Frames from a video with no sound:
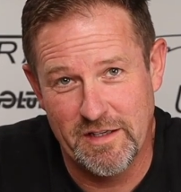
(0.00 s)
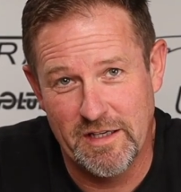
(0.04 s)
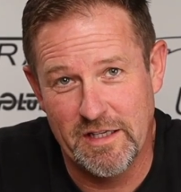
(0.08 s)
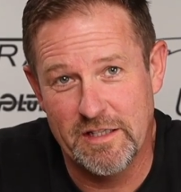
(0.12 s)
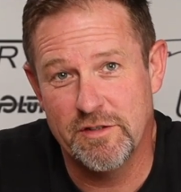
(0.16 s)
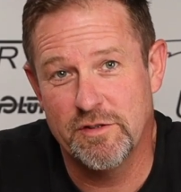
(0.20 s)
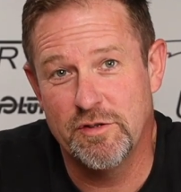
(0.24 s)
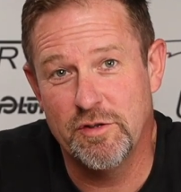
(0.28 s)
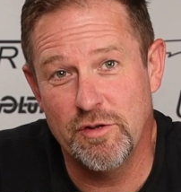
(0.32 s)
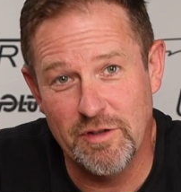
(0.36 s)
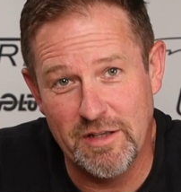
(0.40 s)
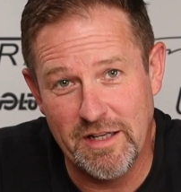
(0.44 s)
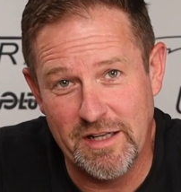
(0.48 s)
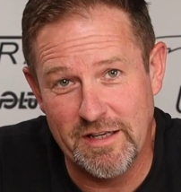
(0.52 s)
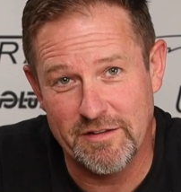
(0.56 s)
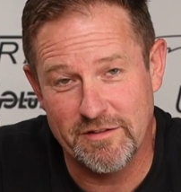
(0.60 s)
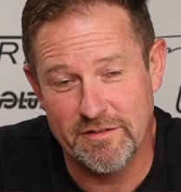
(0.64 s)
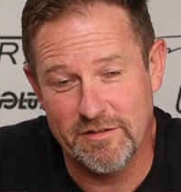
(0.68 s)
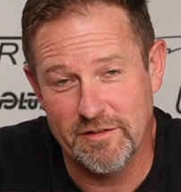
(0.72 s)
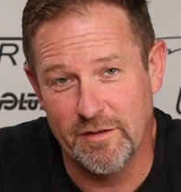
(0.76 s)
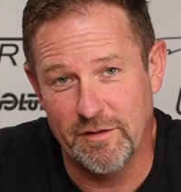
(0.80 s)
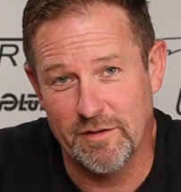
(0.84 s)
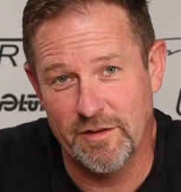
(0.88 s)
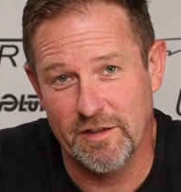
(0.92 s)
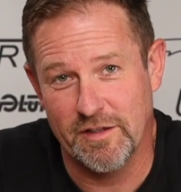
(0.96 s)
and do let us
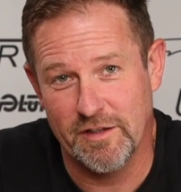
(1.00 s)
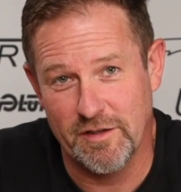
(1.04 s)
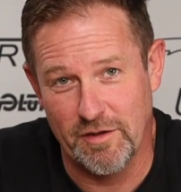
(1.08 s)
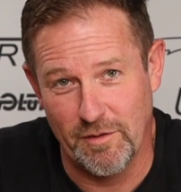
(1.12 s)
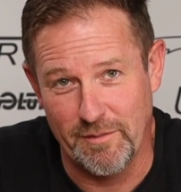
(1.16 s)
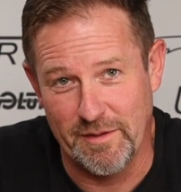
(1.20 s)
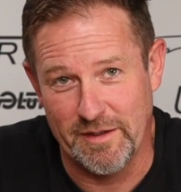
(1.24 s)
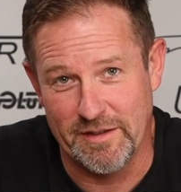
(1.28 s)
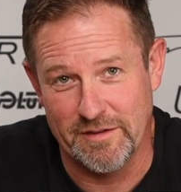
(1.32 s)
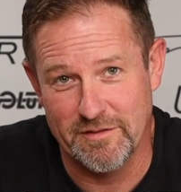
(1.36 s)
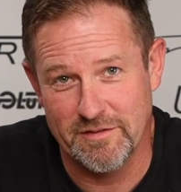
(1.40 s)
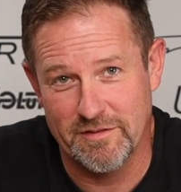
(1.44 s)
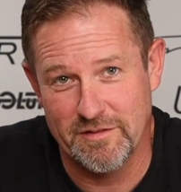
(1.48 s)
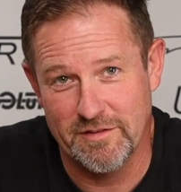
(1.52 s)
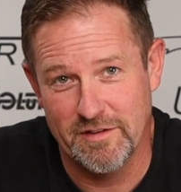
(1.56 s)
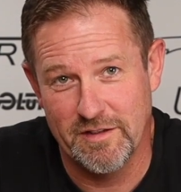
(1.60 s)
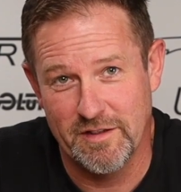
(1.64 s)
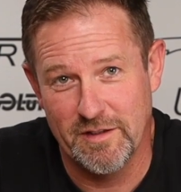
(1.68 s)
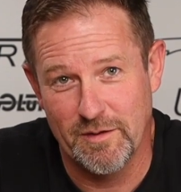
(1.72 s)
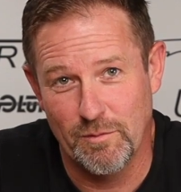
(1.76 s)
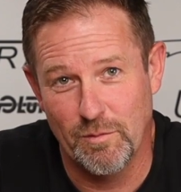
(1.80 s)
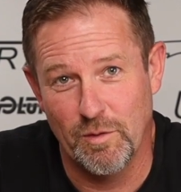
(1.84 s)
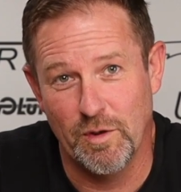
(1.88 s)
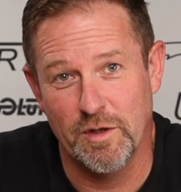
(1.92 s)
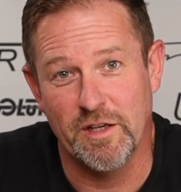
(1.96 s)
know in the comments
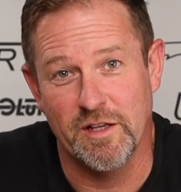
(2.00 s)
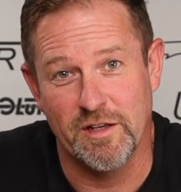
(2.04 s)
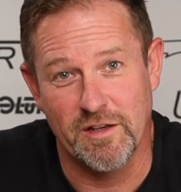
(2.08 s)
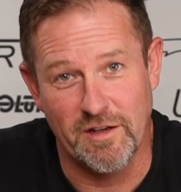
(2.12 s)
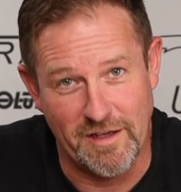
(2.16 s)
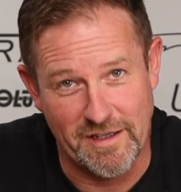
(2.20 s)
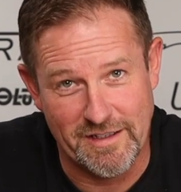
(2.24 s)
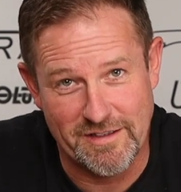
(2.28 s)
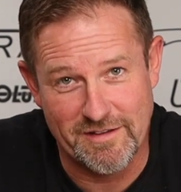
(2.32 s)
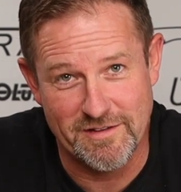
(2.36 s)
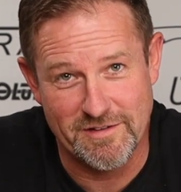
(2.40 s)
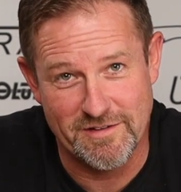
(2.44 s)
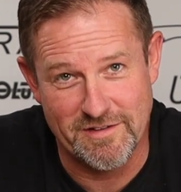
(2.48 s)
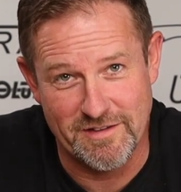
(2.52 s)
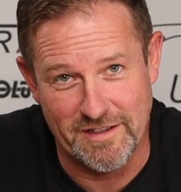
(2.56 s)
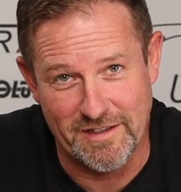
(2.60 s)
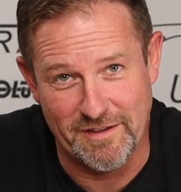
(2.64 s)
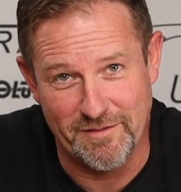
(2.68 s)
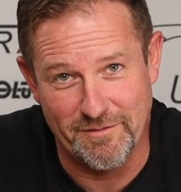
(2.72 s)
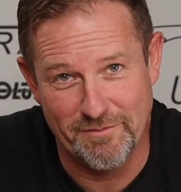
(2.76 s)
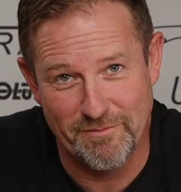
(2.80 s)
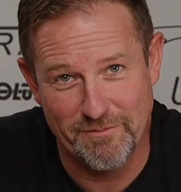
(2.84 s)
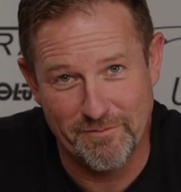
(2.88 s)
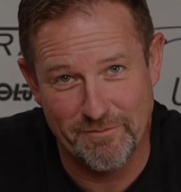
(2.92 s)
what you'd like to see.